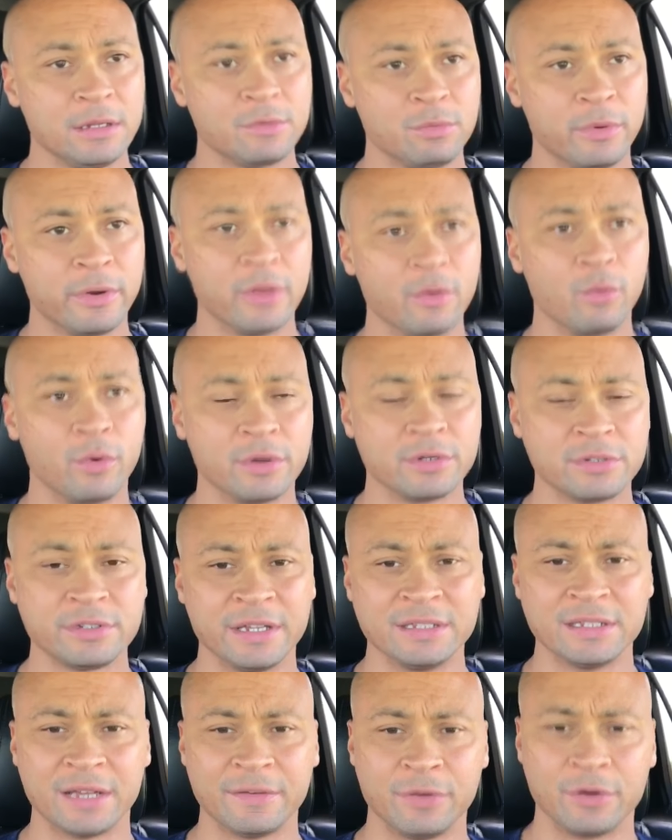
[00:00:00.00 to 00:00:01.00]
one of the worst
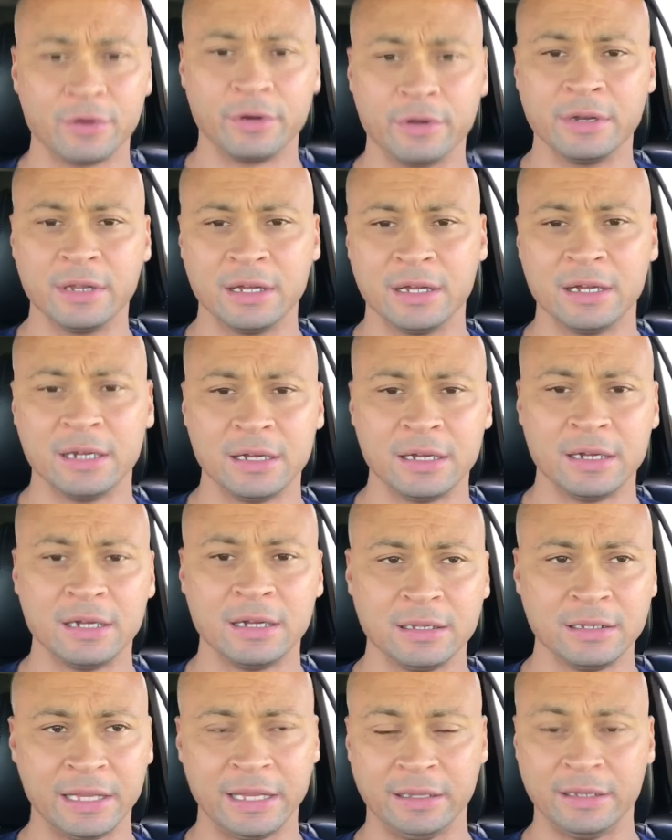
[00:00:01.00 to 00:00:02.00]
things I've heard
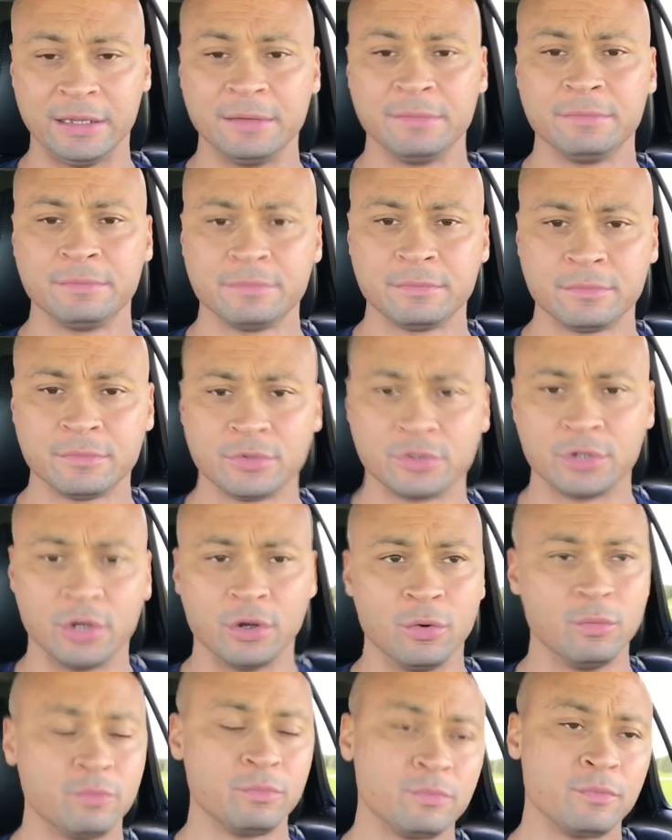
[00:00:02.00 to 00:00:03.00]
lately. So
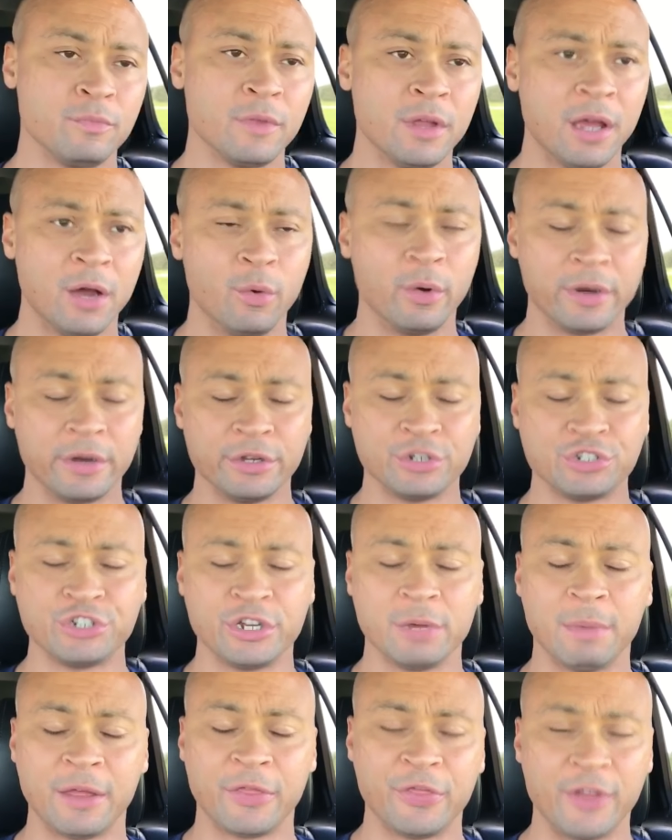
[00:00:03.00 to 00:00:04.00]
I wanted to
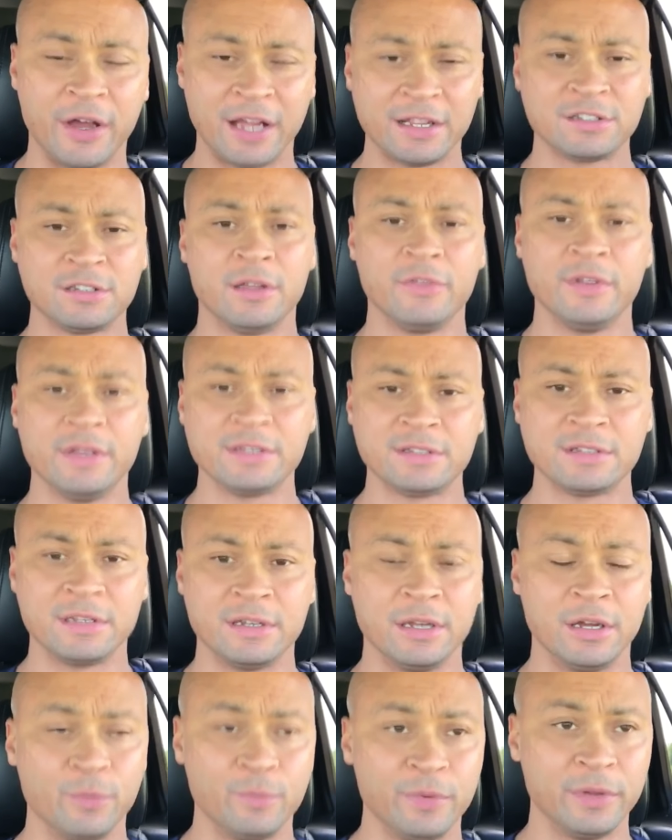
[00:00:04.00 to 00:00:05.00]
share my thoughts on this, and
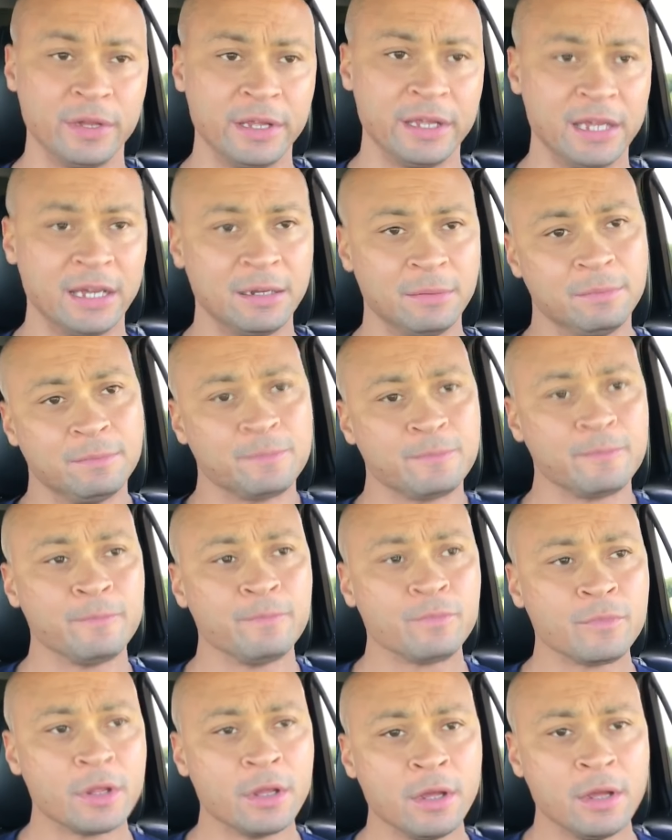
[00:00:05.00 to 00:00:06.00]
hopefully
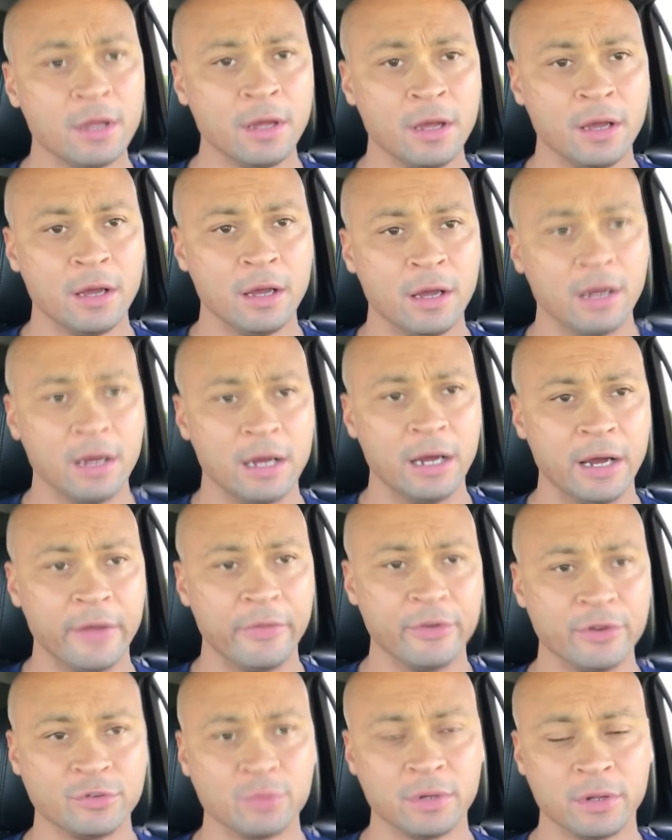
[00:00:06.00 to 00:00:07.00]

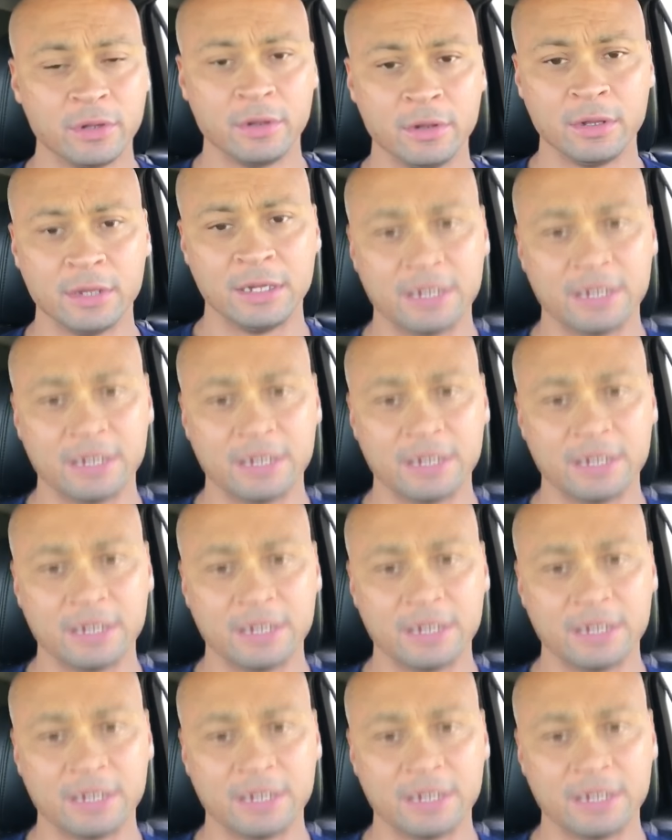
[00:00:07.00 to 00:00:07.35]
others will